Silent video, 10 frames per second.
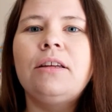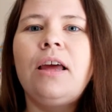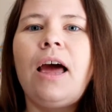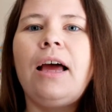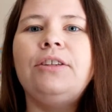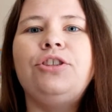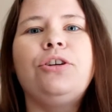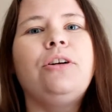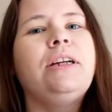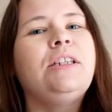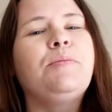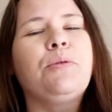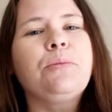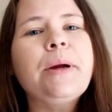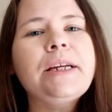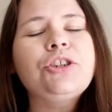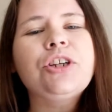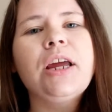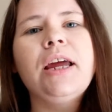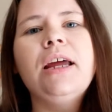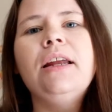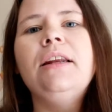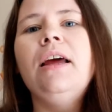as your inspiration,